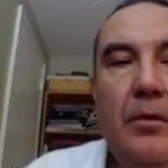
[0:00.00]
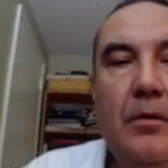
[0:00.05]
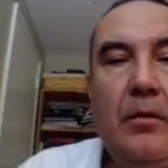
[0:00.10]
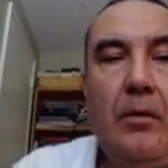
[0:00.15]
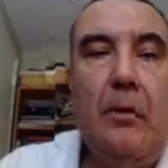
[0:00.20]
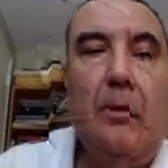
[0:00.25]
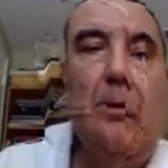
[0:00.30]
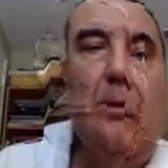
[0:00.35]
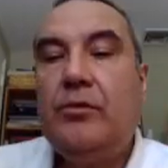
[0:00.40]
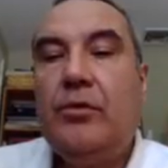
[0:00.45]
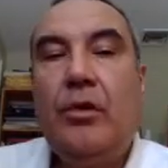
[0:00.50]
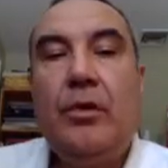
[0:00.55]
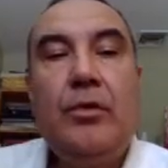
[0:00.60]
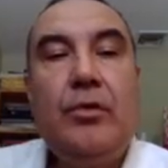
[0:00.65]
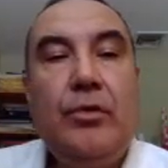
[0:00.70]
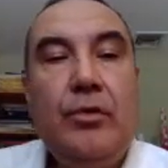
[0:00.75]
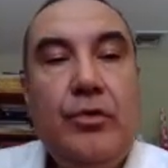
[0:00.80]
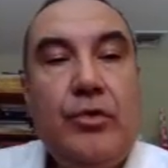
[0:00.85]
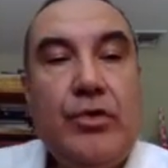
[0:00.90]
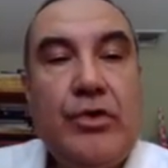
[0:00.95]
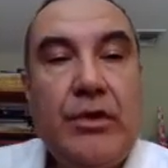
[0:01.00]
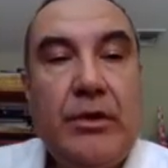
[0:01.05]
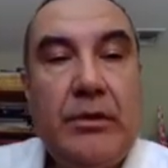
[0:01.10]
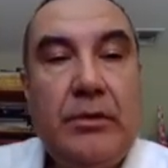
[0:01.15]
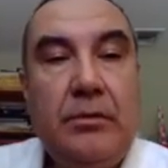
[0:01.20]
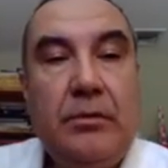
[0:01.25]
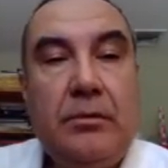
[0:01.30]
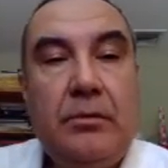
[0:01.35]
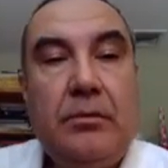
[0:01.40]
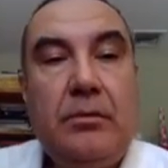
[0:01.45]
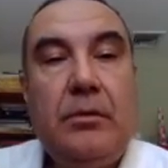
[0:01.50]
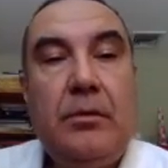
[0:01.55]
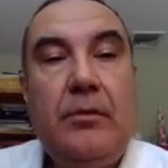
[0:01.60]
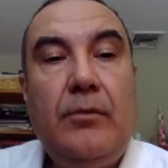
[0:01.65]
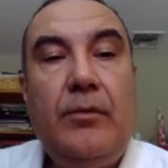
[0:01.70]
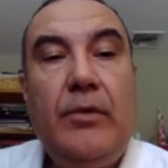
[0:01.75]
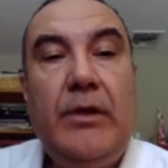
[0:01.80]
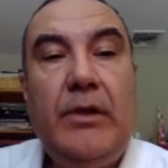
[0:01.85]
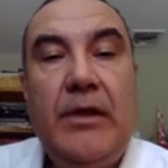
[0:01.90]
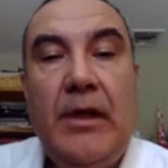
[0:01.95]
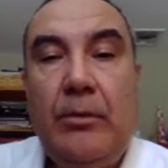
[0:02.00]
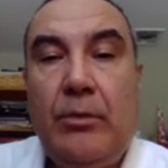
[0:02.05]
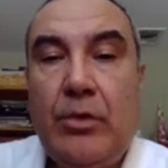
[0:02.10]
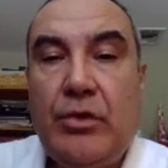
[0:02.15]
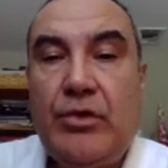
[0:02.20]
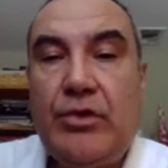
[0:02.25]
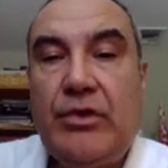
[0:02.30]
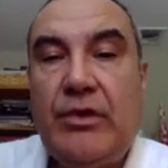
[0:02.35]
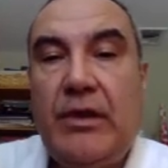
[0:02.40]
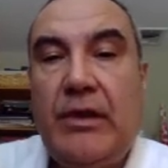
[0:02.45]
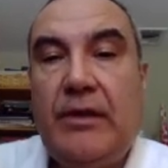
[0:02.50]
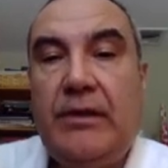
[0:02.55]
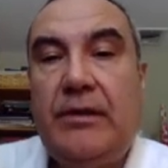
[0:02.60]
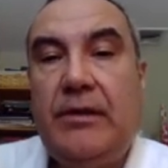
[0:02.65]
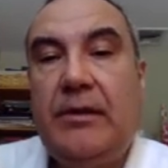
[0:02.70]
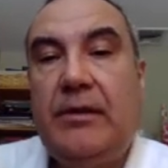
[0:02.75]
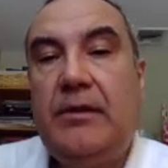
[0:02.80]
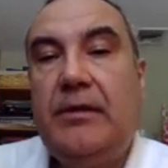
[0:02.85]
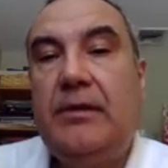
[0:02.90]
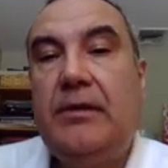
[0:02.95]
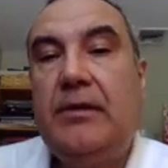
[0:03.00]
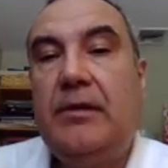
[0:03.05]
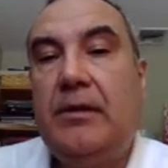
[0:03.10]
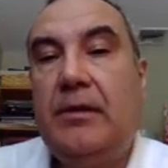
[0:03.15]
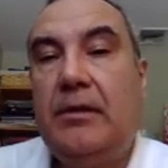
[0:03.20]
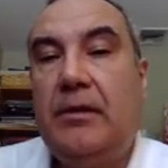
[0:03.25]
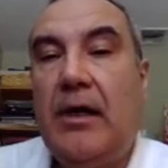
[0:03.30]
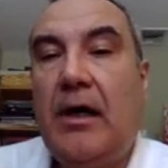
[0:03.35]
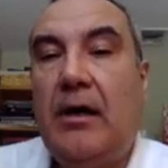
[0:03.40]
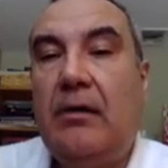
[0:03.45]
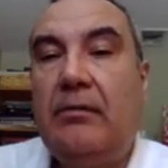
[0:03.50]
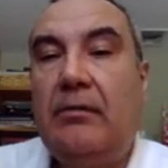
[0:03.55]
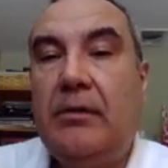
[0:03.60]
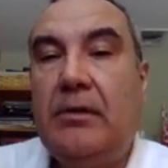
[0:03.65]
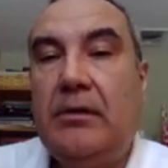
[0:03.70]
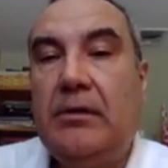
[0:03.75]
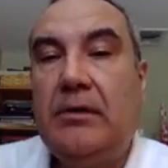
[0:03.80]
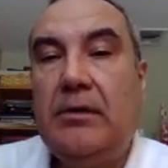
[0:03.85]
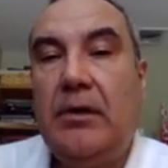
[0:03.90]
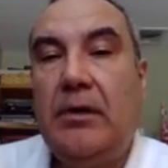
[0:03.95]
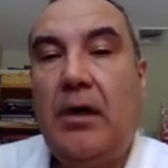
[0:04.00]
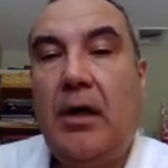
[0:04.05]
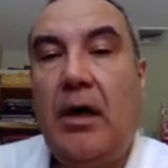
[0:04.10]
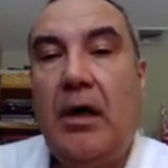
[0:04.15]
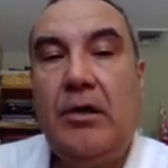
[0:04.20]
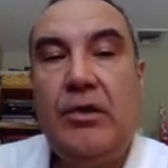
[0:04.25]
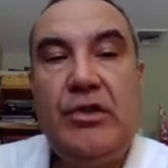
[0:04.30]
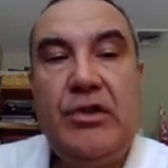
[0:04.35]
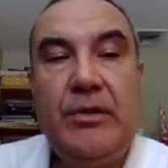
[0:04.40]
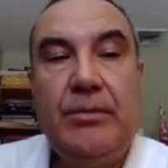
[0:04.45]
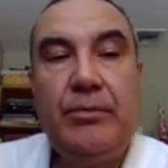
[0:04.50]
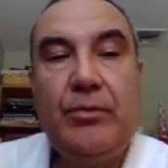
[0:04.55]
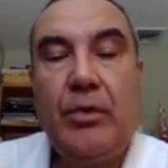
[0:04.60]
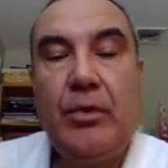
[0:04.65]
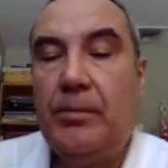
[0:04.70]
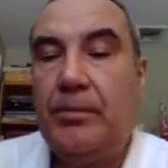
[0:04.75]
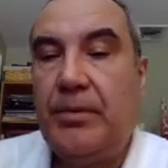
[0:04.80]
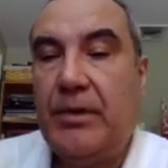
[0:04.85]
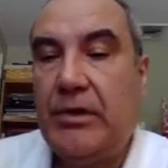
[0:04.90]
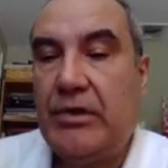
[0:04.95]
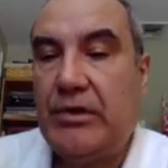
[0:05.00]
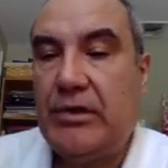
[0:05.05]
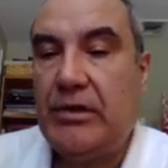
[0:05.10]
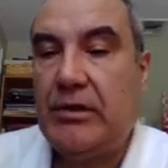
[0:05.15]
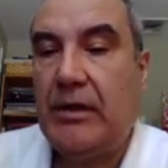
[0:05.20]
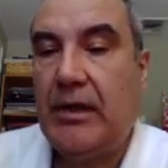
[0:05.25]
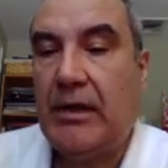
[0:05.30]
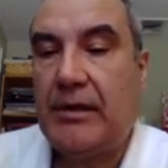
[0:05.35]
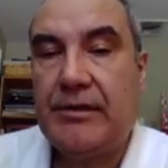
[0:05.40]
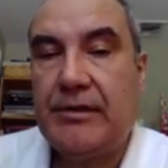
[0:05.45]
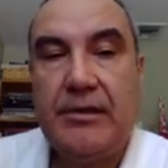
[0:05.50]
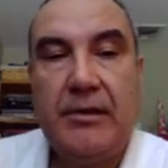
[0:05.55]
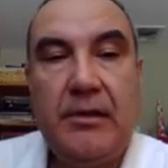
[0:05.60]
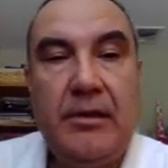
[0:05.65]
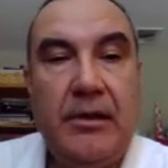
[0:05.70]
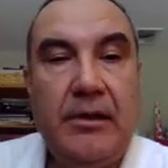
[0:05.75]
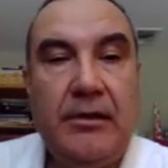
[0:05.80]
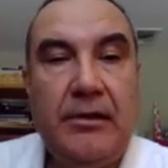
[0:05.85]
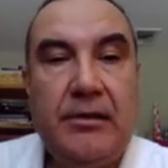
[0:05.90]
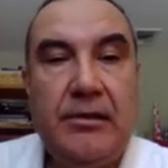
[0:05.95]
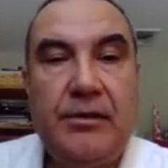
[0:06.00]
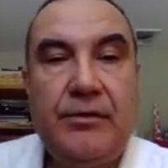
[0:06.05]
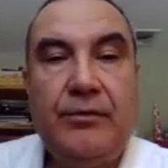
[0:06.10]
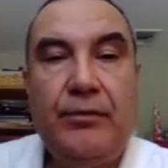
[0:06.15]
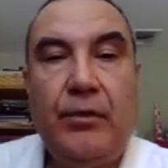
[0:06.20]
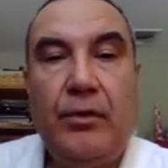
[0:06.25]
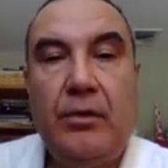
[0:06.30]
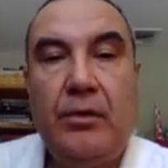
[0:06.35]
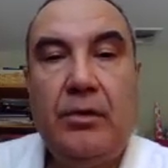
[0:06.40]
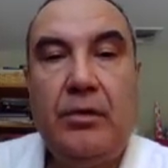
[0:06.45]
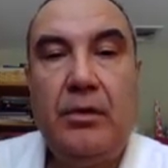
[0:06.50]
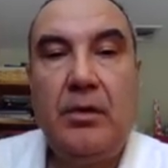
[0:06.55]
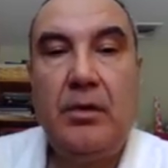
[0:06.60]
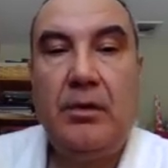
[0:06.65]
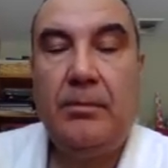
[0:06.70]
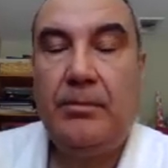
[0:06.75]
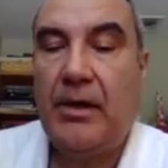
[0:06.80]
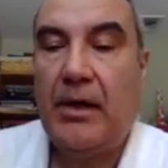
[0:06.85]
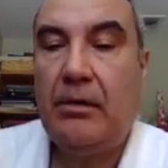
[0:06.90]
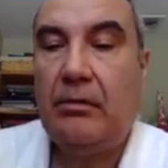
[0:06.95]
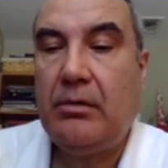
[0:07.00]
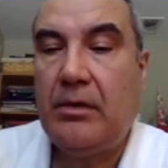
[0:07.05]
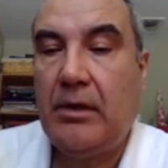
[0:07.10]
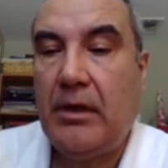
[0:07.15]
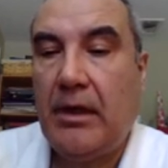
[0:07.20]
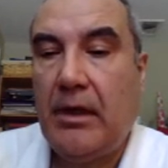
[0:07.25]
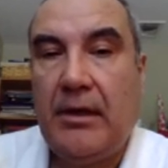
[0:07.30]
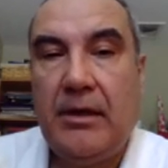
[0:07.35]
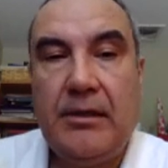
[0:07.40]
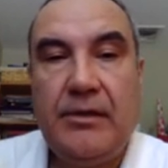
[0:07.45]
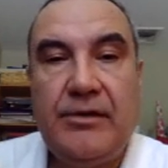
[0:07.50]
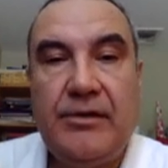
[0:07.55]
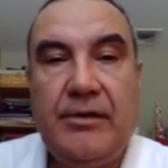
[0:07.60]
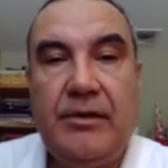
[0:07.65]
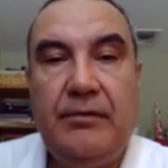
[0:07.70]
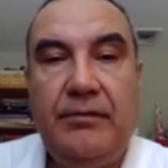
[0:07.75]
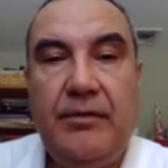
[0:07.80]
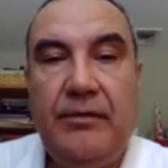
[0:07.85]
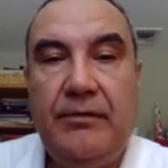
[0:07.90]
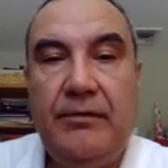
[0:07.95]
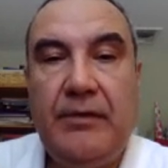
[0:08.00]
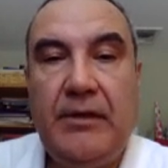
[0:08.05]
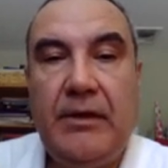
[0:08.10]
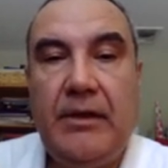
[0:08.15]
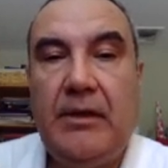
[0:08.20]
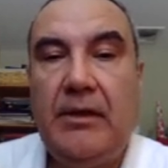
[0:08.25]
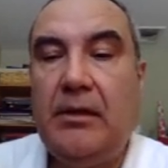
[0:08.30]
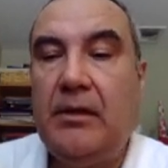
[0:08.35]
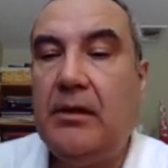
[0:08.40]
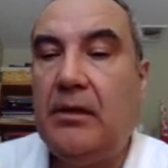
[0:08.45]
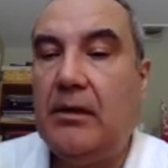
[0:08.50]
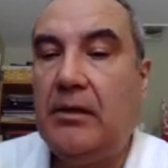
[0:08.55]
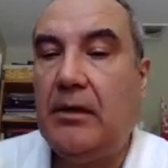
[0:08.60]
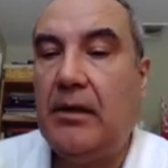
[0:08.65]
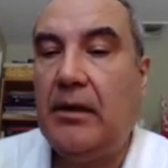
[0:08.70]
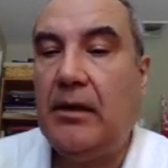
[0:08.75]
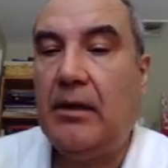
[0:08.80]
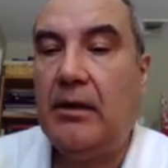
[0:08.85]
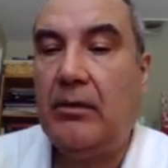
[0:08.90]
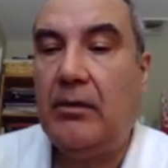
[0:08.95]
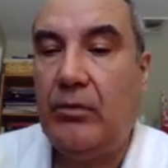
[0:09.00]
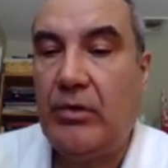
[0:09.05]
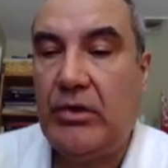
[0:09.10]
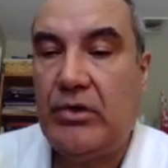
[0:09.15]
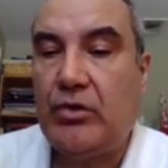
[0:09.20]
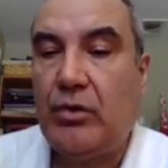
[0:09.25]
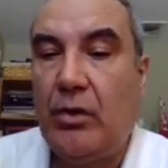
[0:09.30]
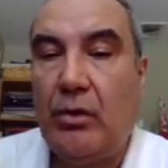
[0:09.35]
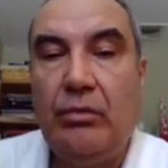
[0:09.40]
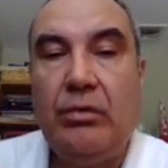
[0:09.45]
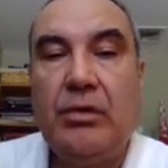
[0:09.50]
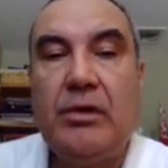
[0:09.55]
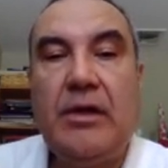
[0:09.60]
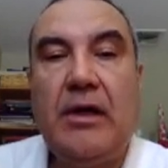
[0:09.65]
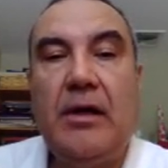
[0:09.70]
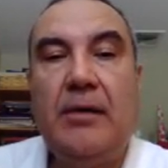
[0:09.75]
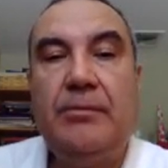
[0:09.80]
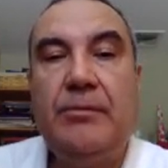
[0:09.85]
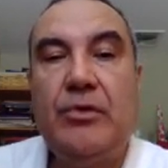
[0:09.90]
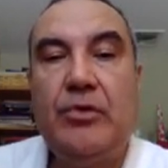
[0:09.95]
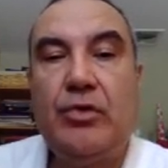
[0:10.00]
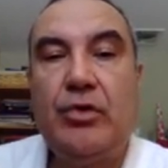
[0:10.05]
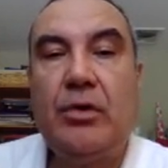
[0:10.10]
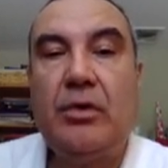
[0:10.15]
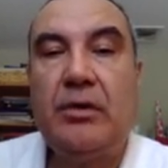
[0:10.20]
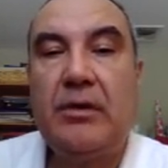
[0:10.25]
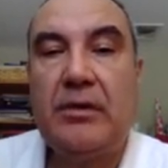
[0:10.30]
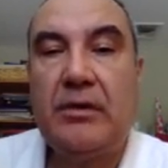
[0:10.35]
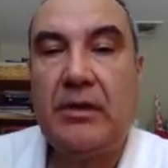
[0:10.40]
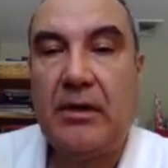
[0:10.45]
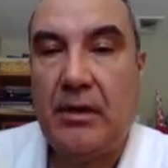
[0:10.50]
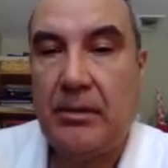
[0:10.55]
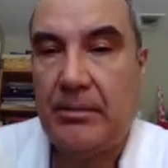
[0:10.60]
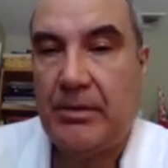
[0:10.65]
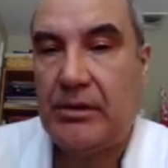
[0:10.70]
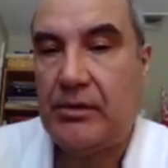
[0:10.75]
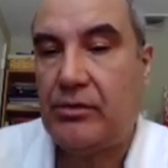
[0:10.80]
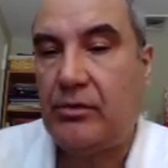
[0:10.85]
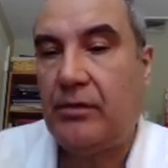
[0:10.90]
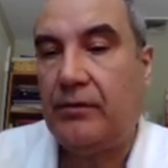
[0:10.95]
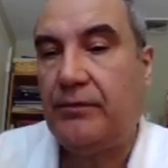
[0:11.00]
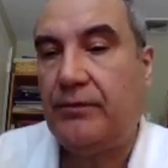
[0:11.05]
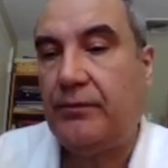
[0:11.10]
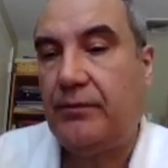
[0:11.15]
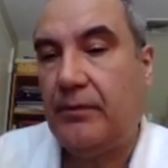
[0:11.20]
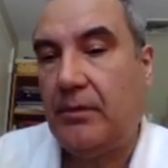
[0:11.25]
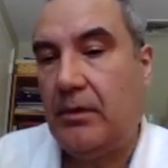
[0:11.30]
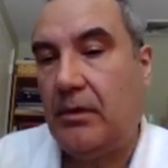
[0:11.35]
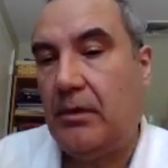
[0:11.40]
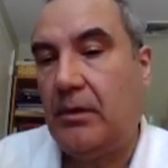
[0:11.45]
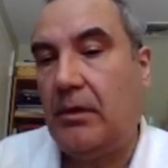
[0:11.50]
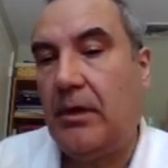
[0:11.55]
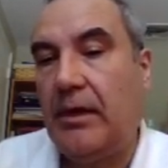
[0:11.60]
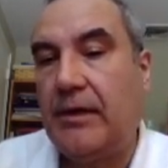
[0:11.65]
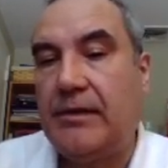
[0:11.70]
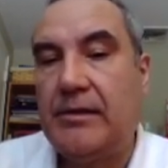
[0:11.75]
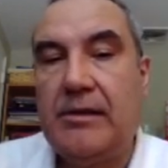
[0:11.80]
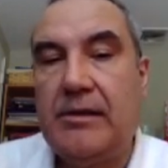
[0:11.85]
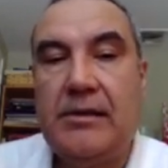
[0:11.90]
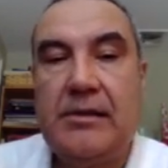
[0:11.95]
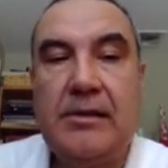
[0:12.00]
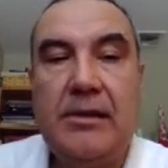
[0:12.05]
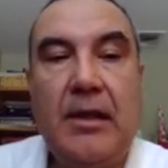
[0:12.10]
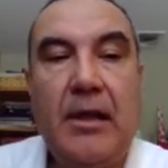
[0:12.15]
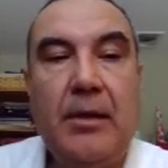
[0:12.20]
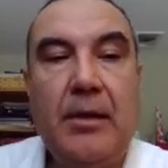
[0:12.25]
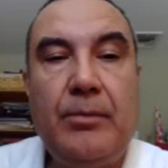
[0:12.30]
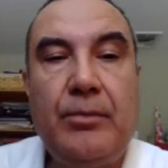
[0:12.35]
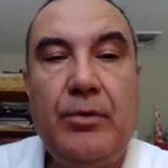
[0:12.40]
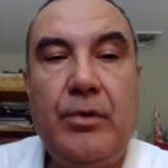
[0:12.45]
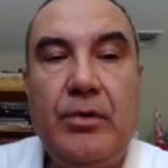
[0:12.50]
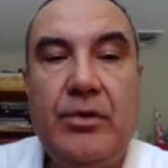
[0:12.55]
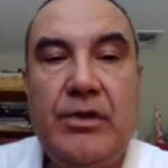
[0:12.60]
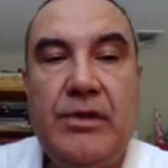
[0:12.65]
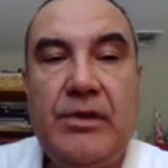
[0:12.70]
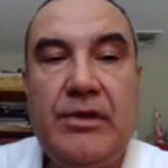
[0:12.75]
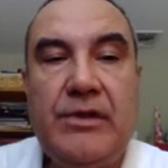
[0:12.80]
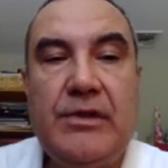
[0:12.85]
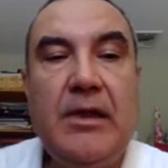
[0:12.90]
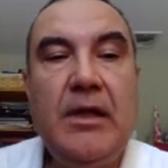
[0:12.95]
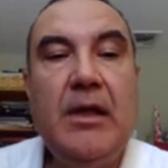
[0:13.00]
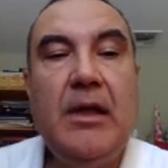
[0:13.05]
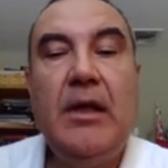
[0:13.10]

In conclusion, we demonstrated uh, novel on-chip compression accelerators for Power 9 and Z15, the, which overcome the shortcomings of uh, existing approaches.